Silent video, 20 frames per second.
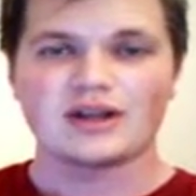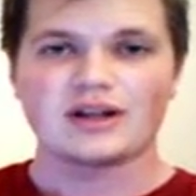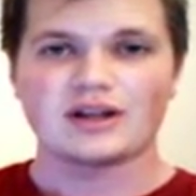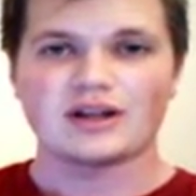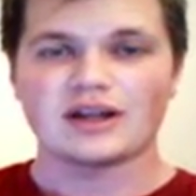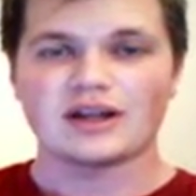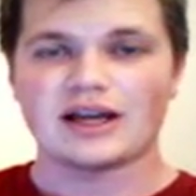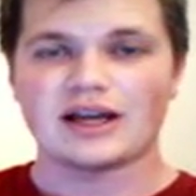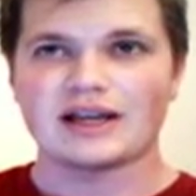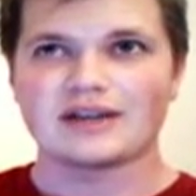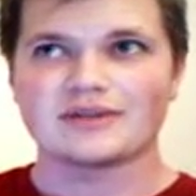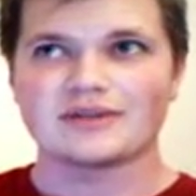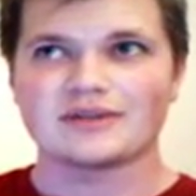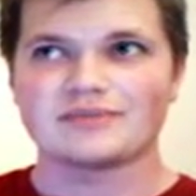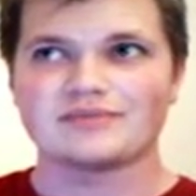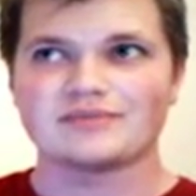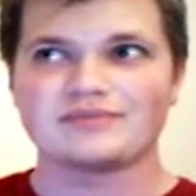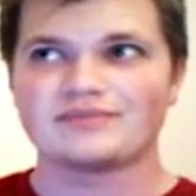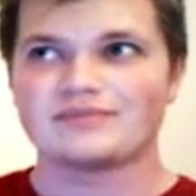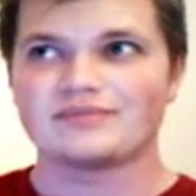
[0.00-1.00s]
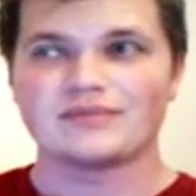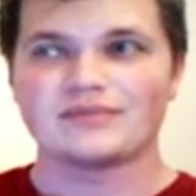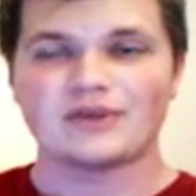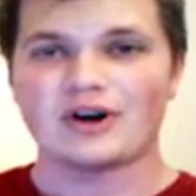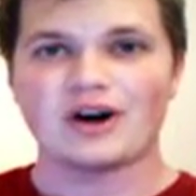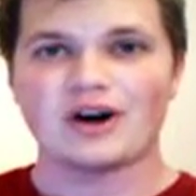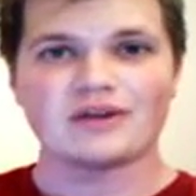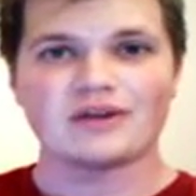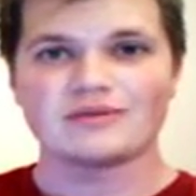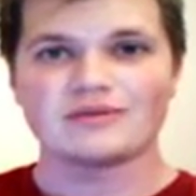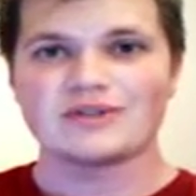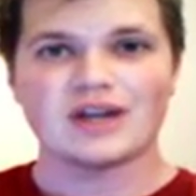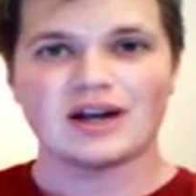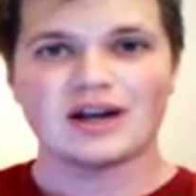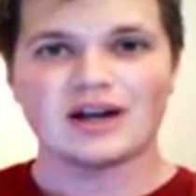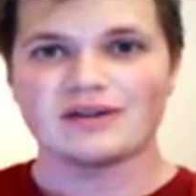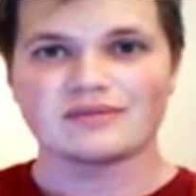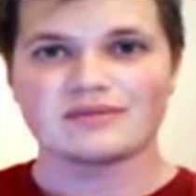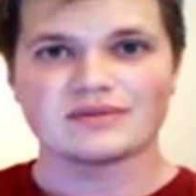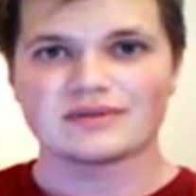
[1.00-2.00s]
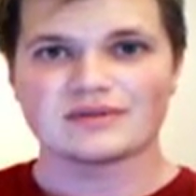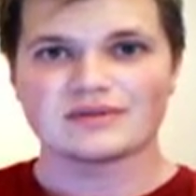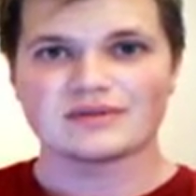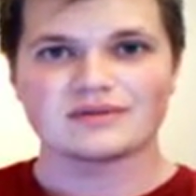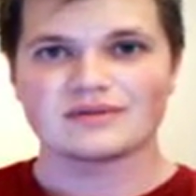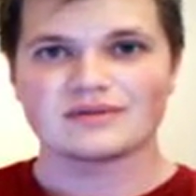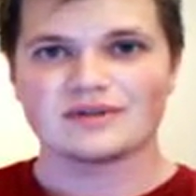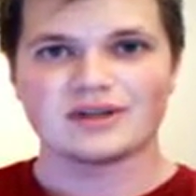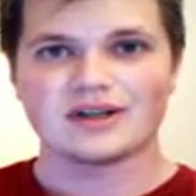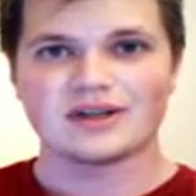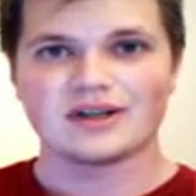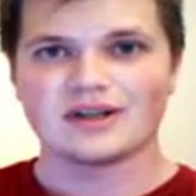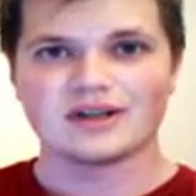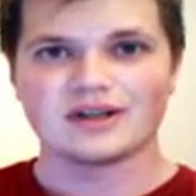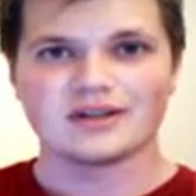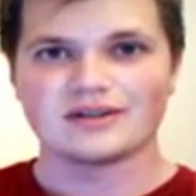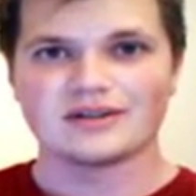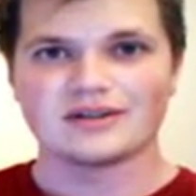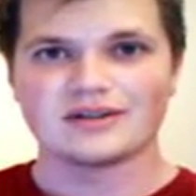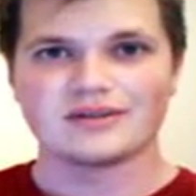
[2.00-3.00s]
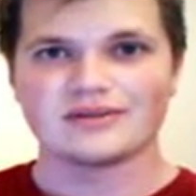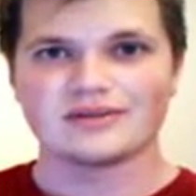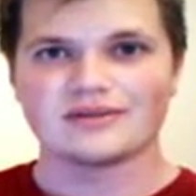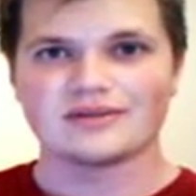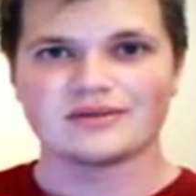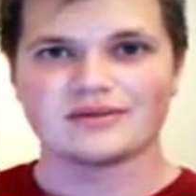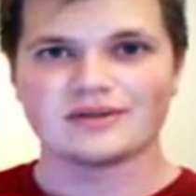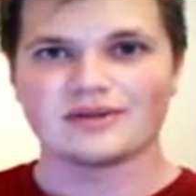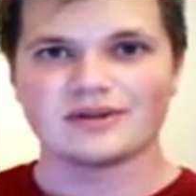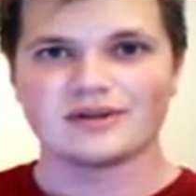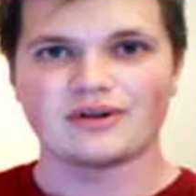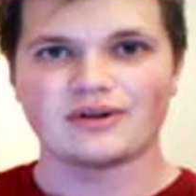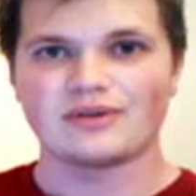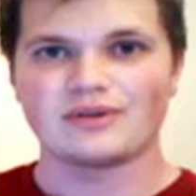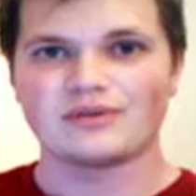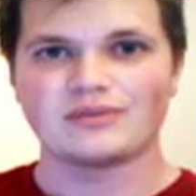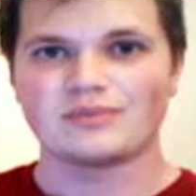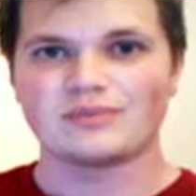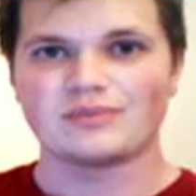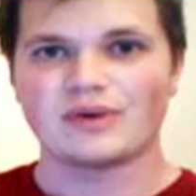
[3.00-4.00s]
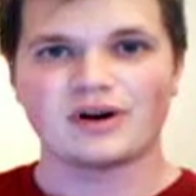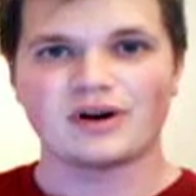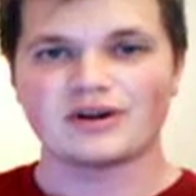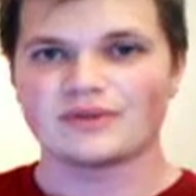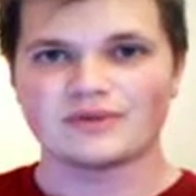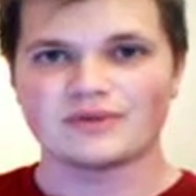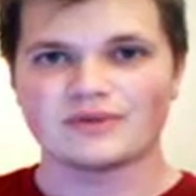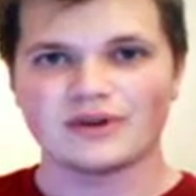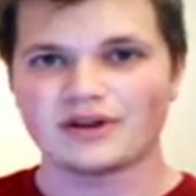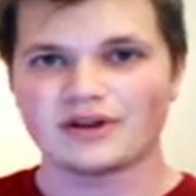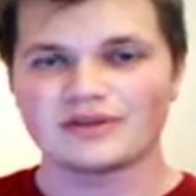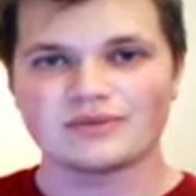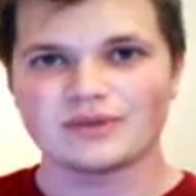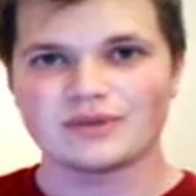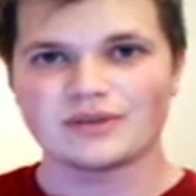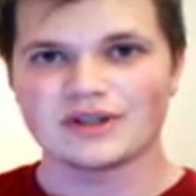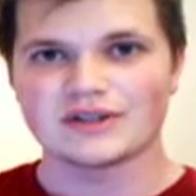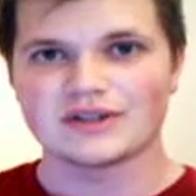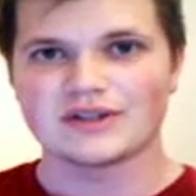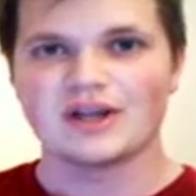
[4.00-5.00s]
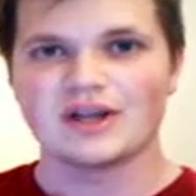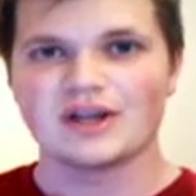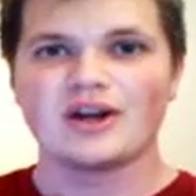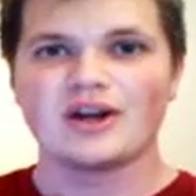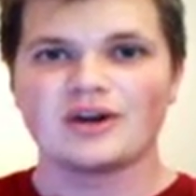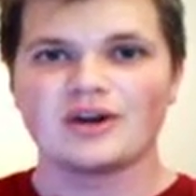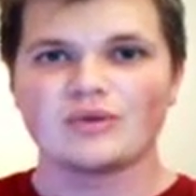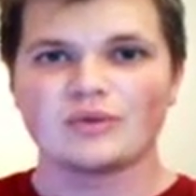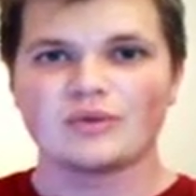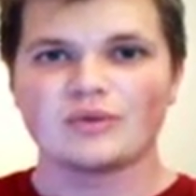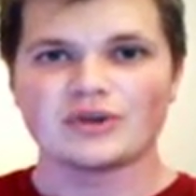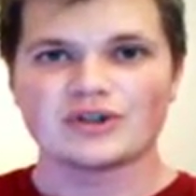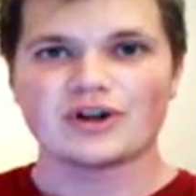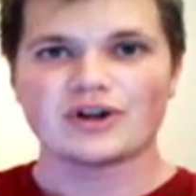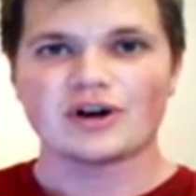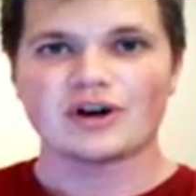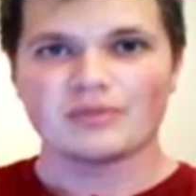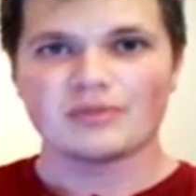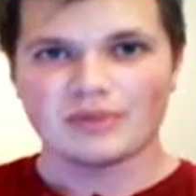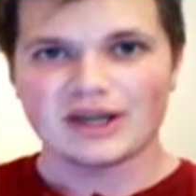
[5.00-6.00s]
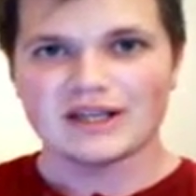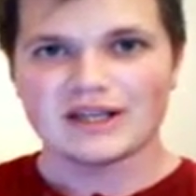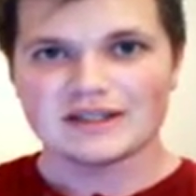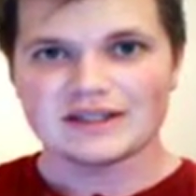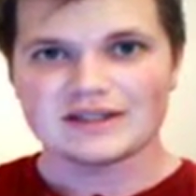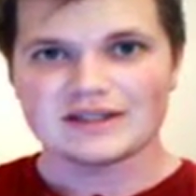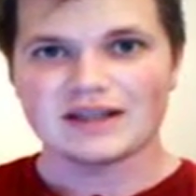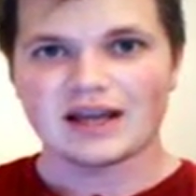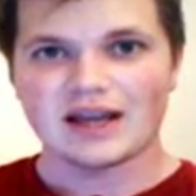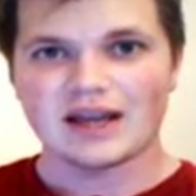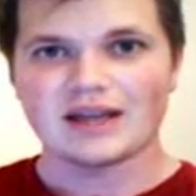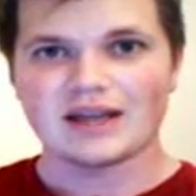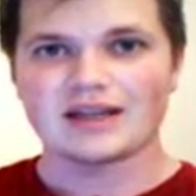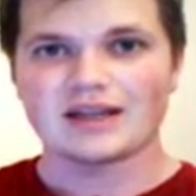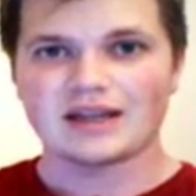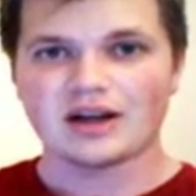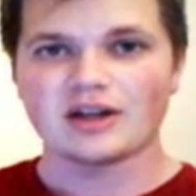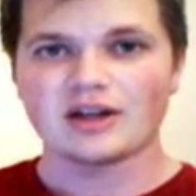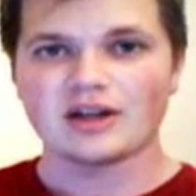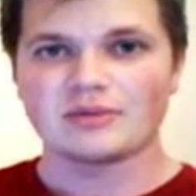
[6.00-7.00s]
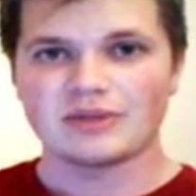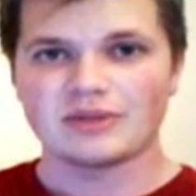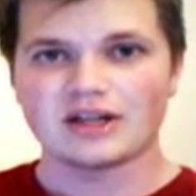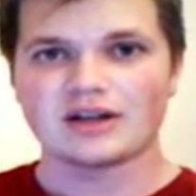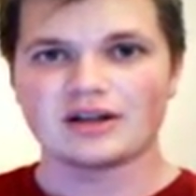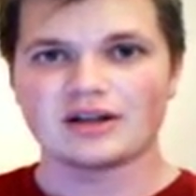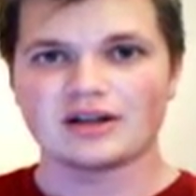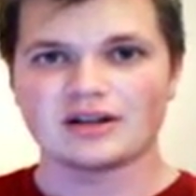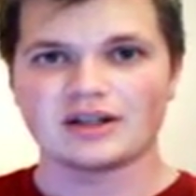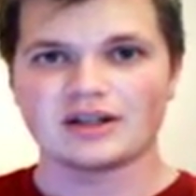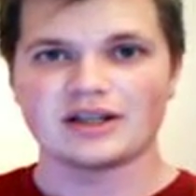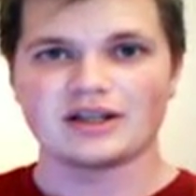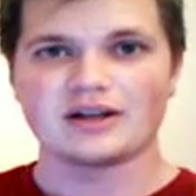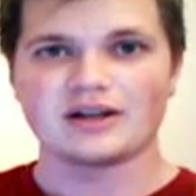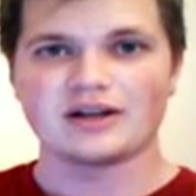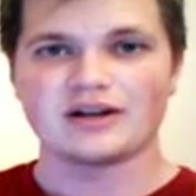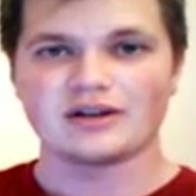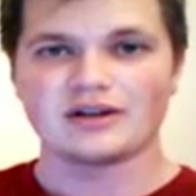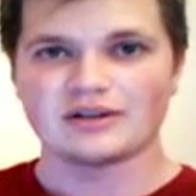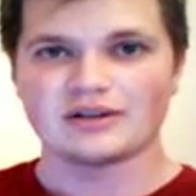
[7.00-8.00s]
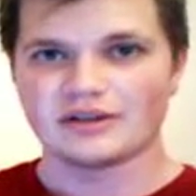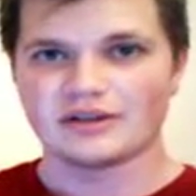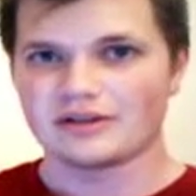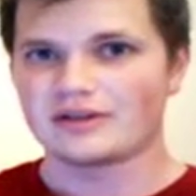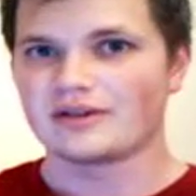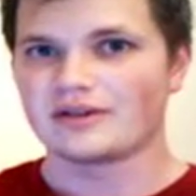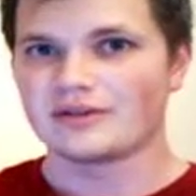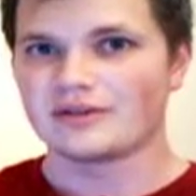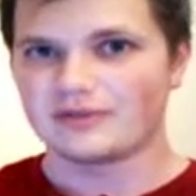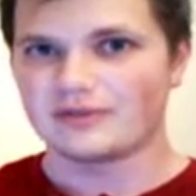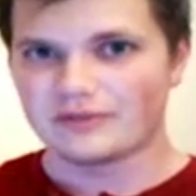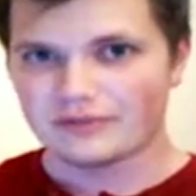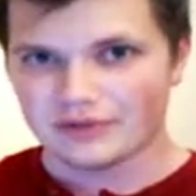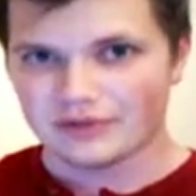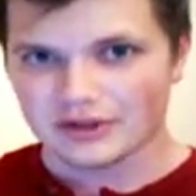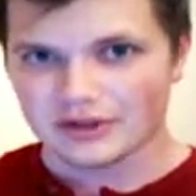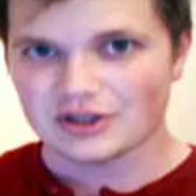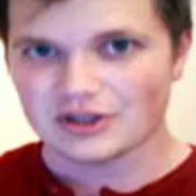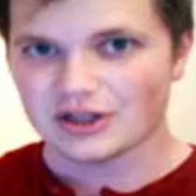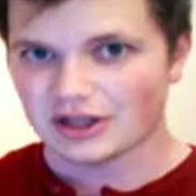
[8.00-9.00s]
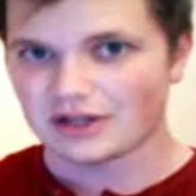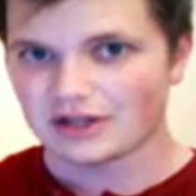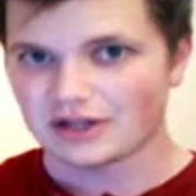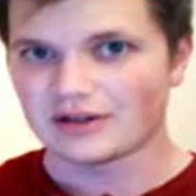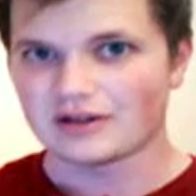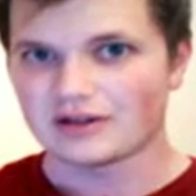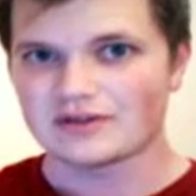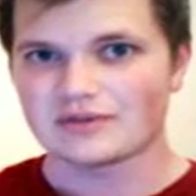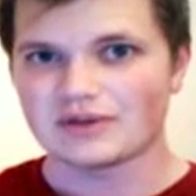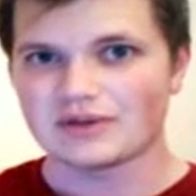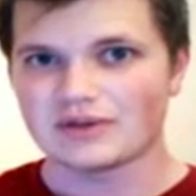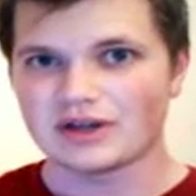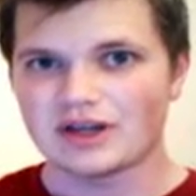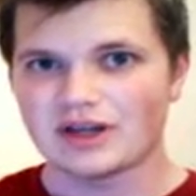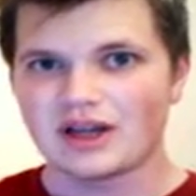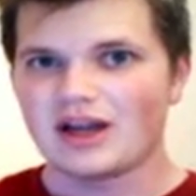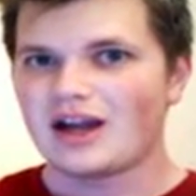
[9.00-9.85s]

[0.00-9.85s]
like there are towns and a whole part of countries which are based economically on the fishing industry,